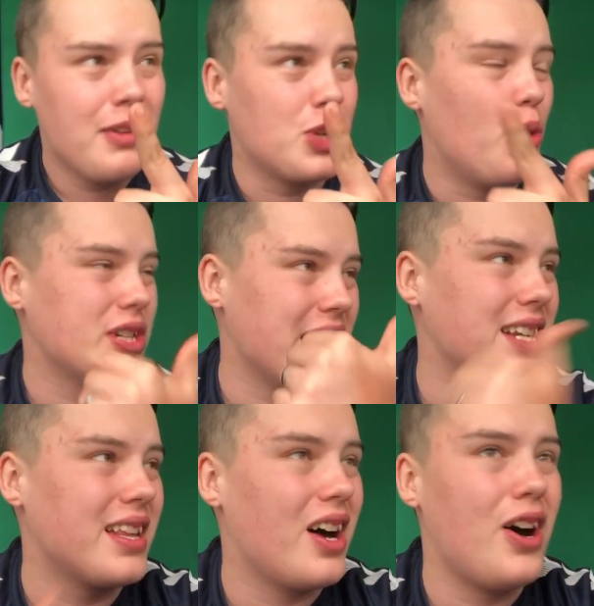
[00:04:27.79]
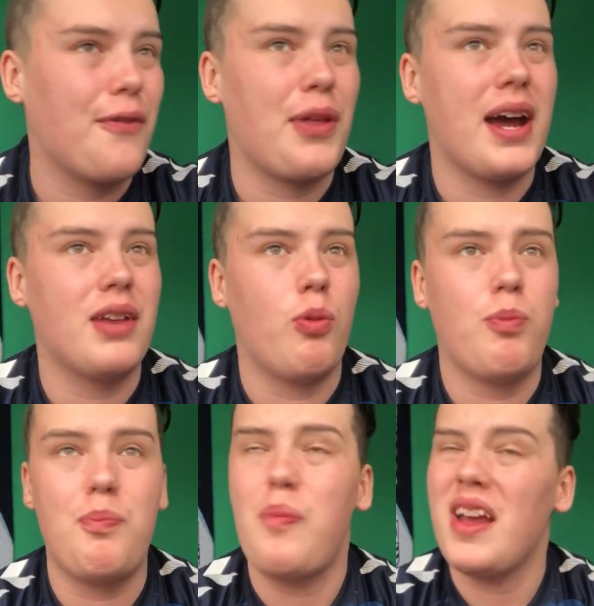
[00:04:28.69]
Towards the end of the half, they
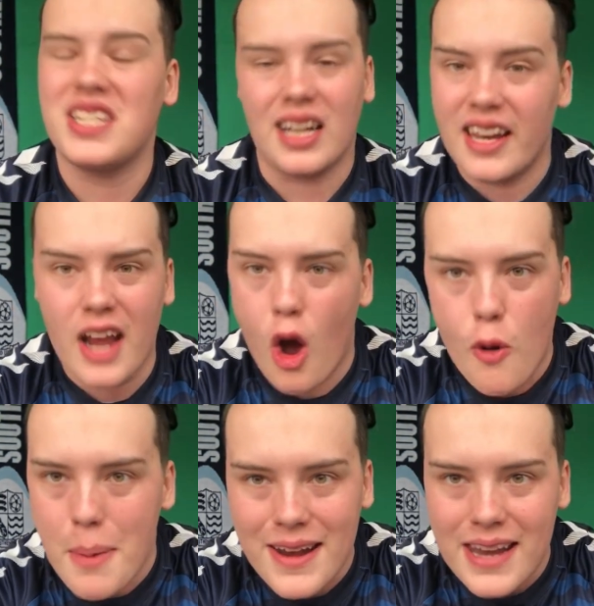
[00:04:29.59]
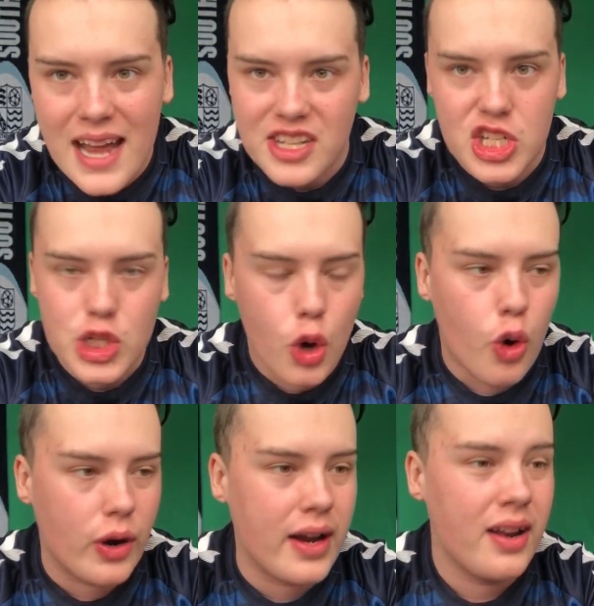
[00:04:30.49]
had basically an open net to
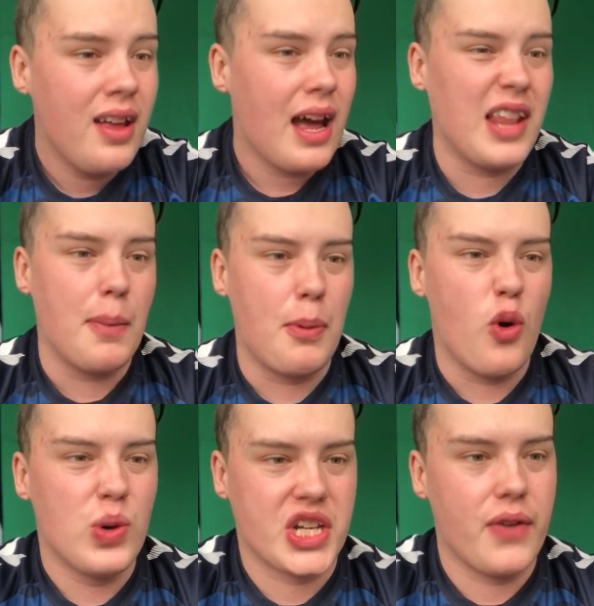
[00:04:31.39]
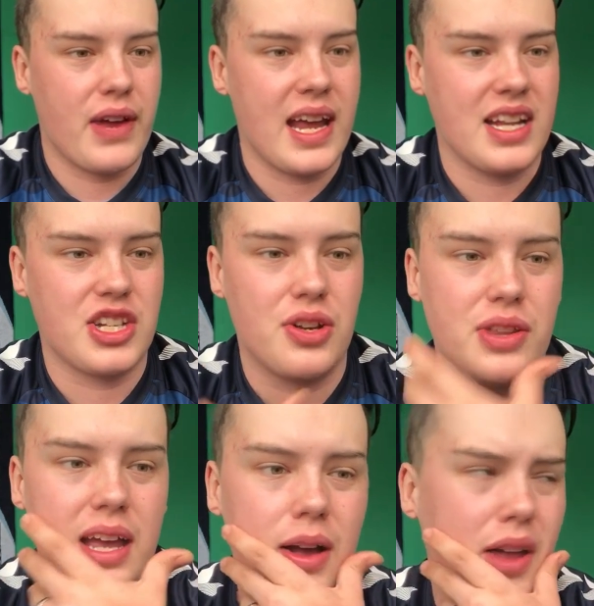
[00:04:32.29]
score in, and the ball was overhit. So
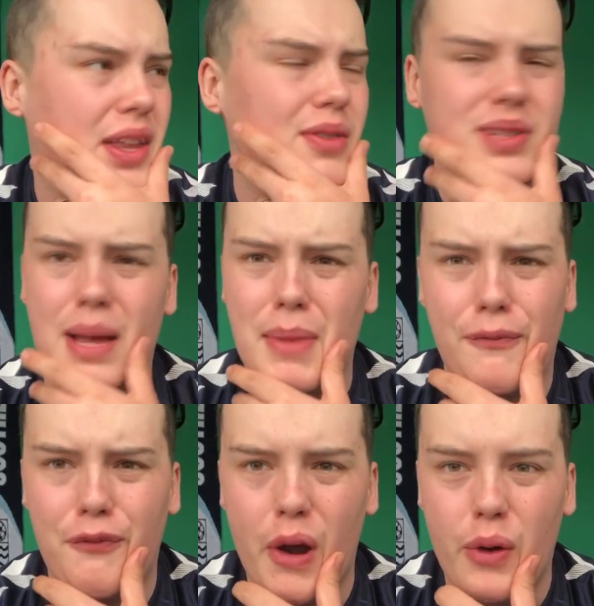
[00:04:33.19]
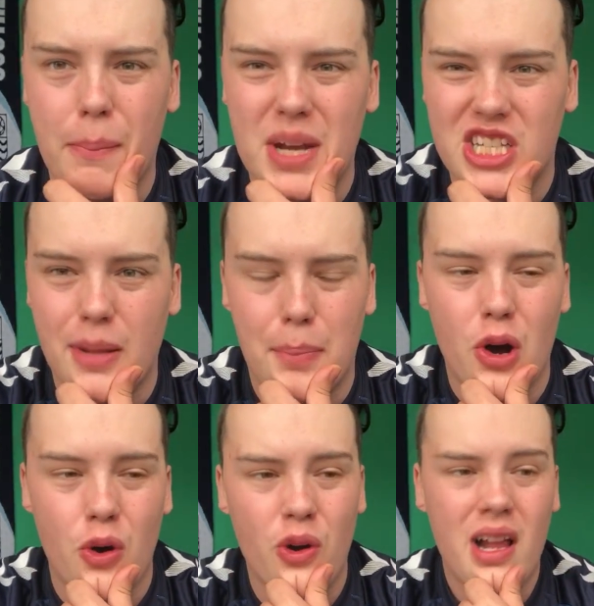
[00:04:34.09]
I think it was their midfielder missed the
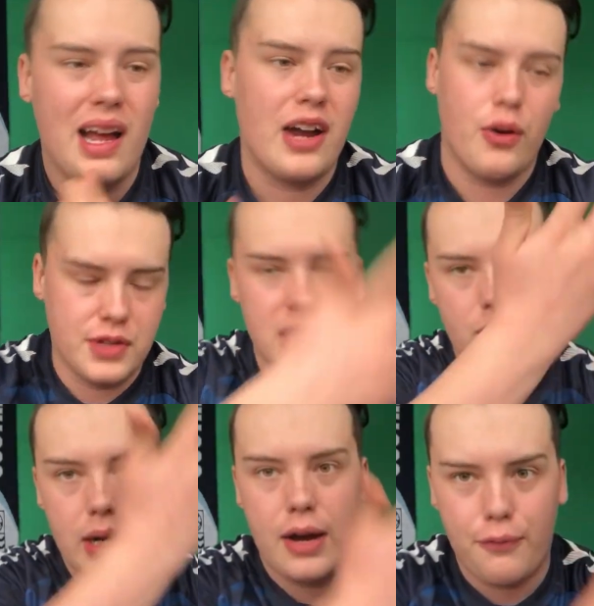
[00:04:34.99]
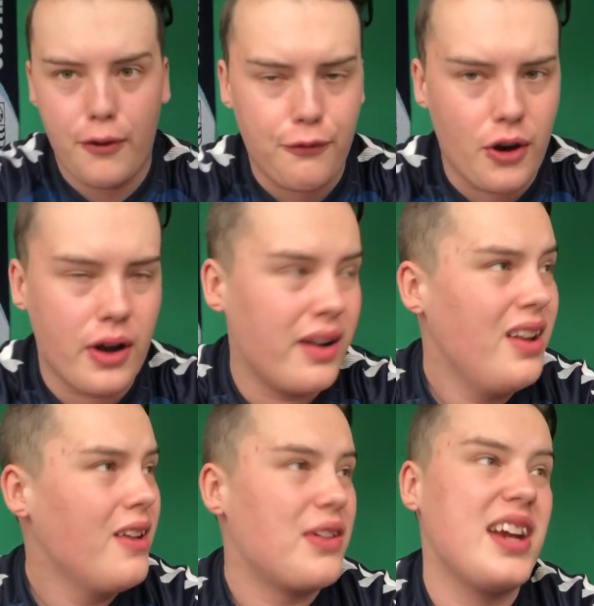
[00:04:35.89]
ball, and obviously it went out for a throw in.
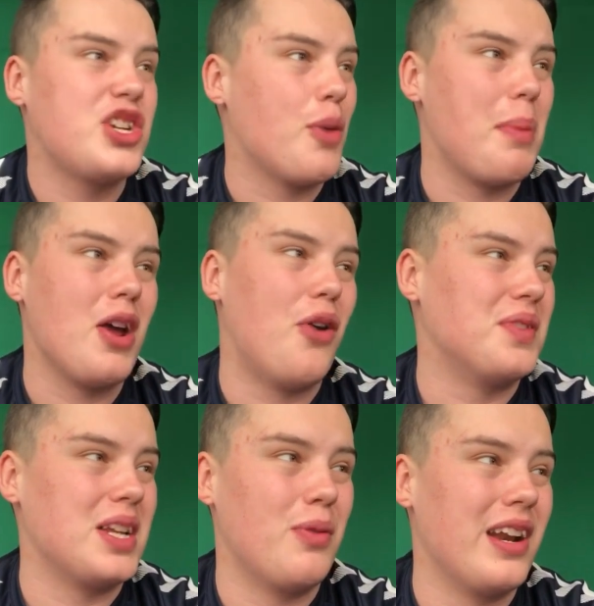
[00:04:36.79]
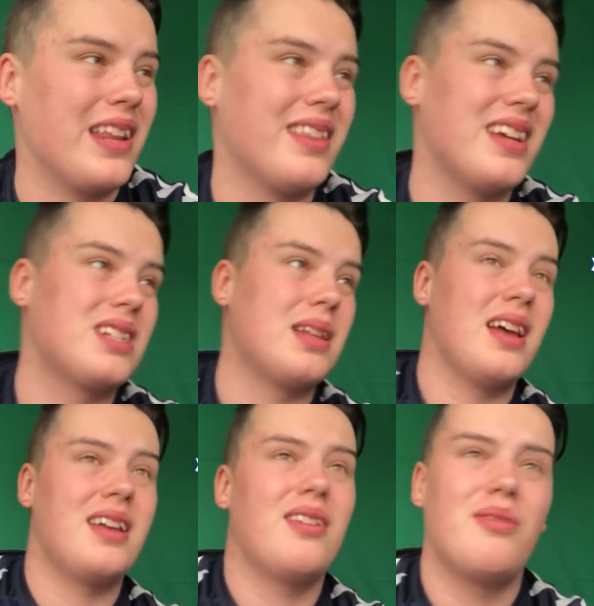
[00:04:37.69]
They should be obviously winning this.
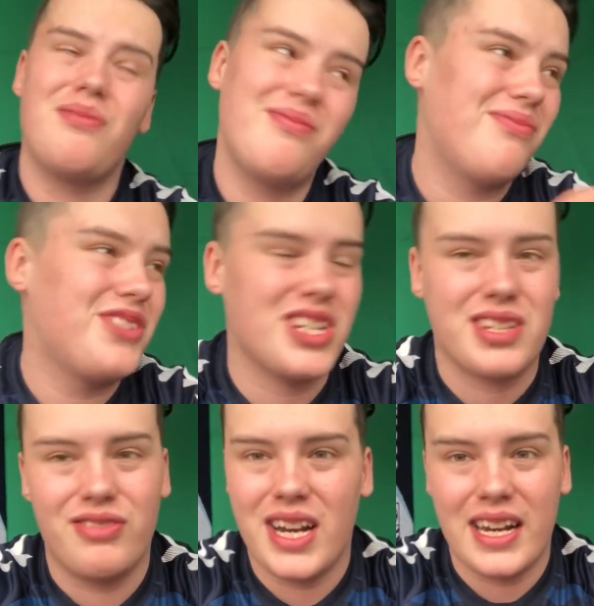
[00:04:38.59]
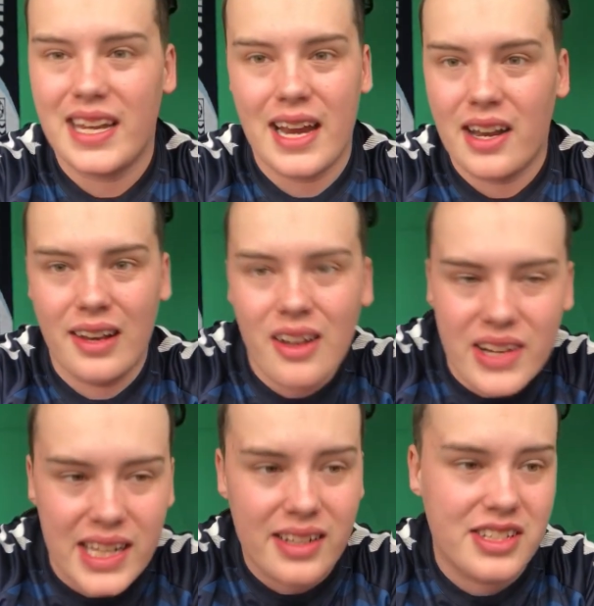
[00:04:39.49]
They're just really getting
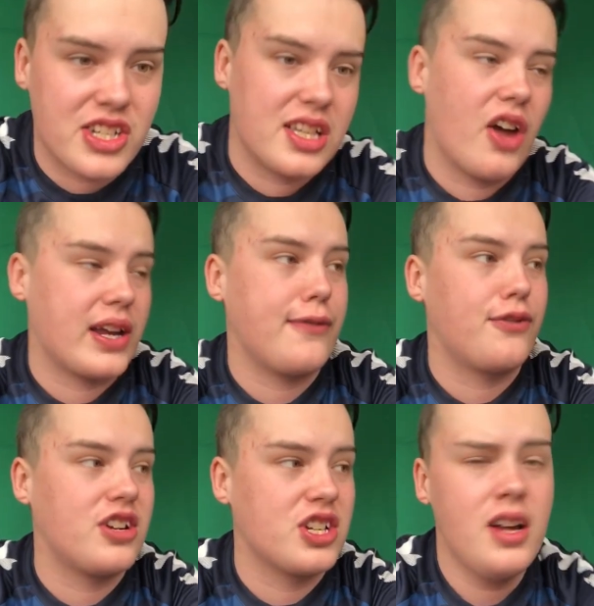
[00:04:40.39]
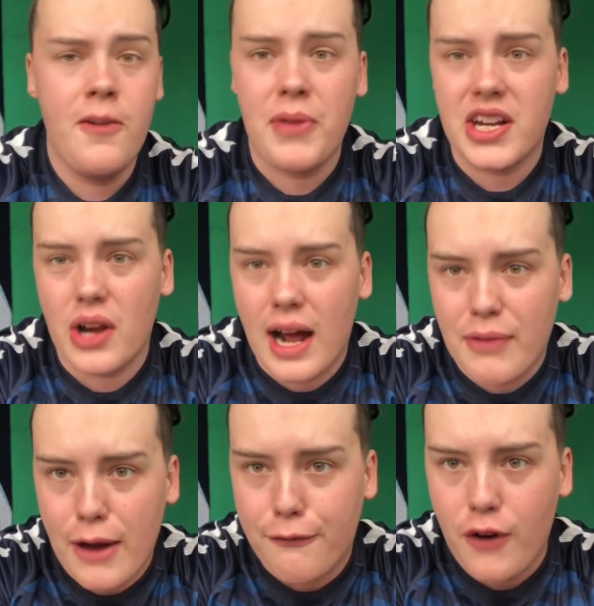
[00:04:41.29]
unlucky. It's just lucky for us they don't have
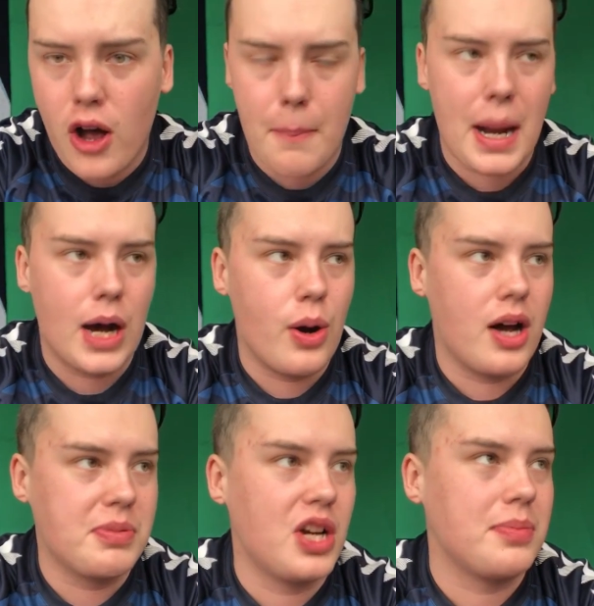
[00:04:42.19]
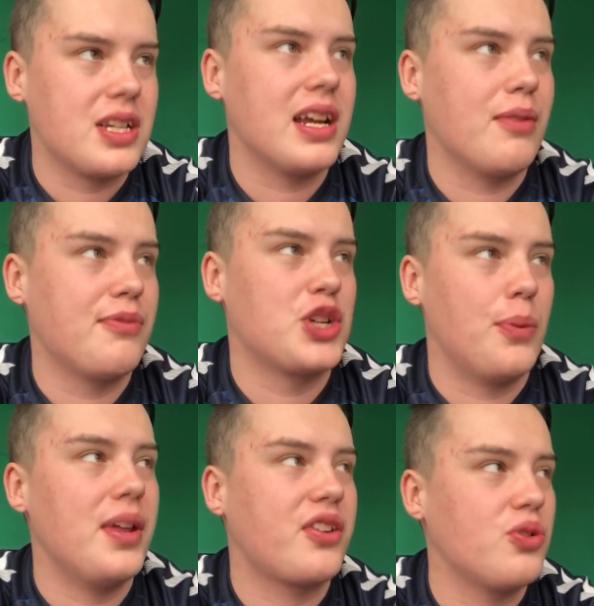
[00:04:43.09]
that firepower up top today, with
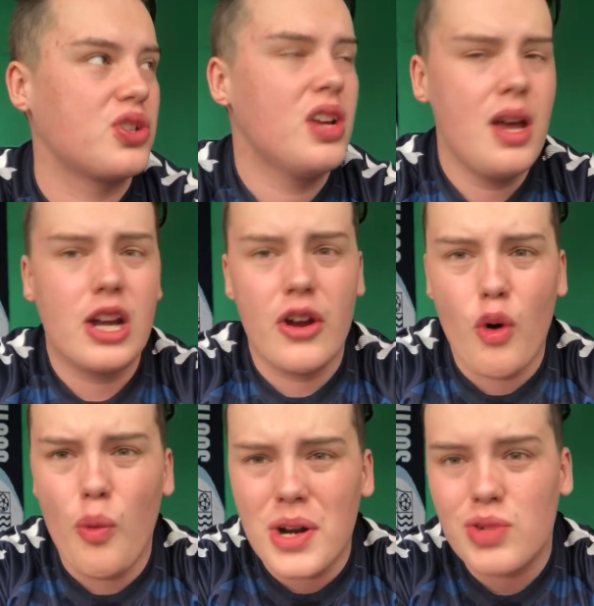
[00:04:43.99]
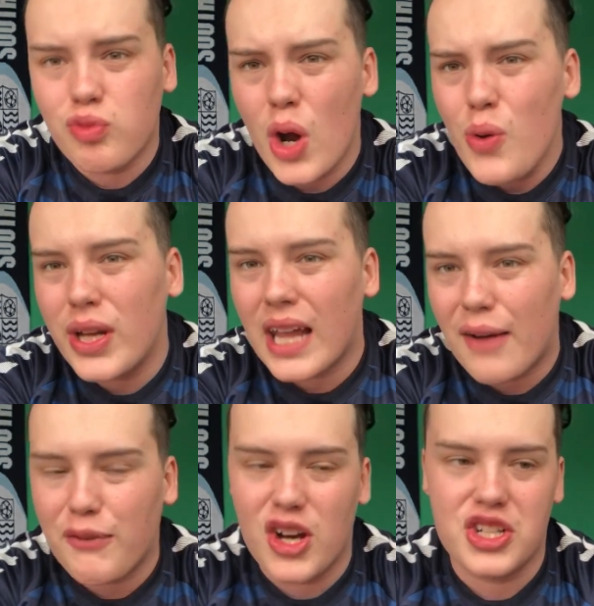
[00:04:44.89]
Tom Nichols going almost rogue in
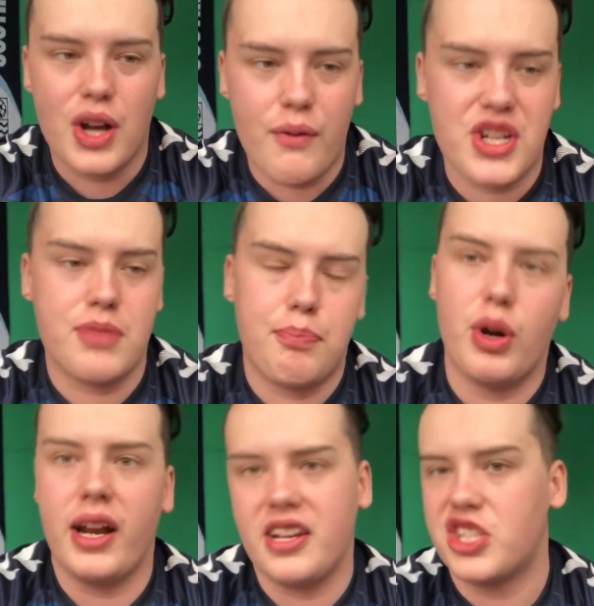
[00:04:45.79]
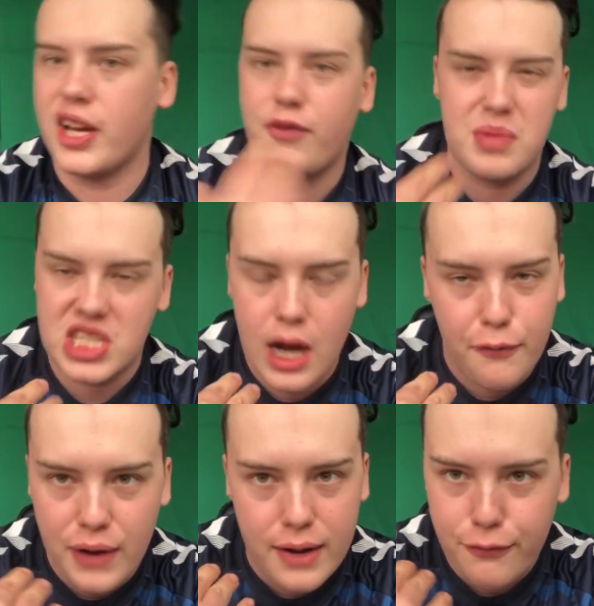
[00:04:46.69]
that first half, which is brilliant to see from a
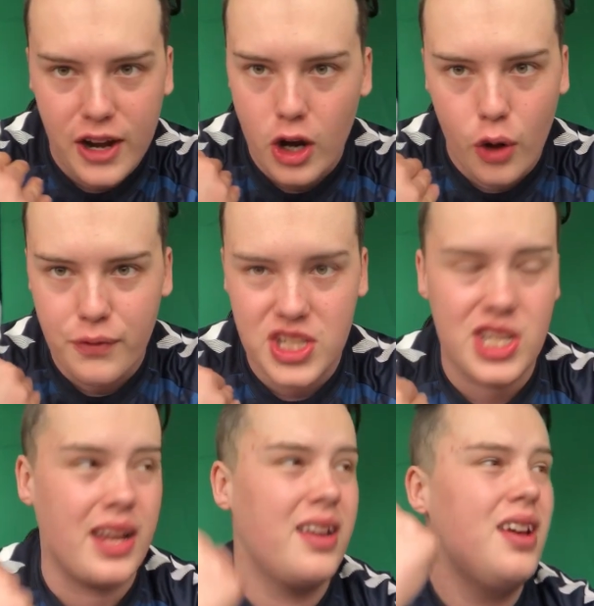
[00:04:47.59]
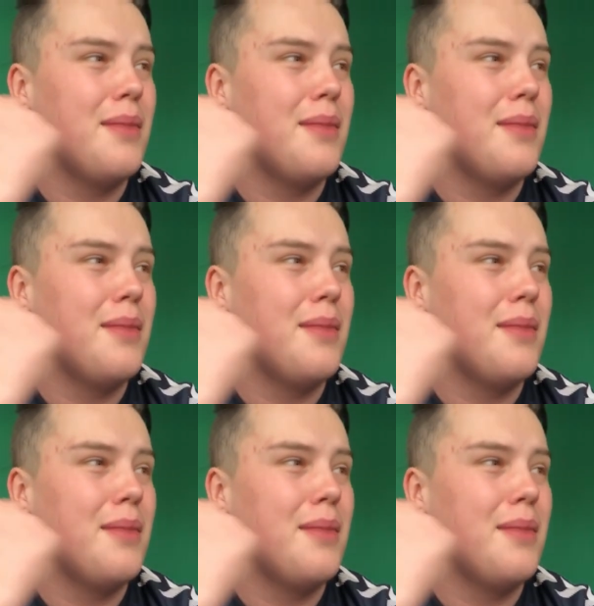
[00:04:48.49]
Southend fan, obviously.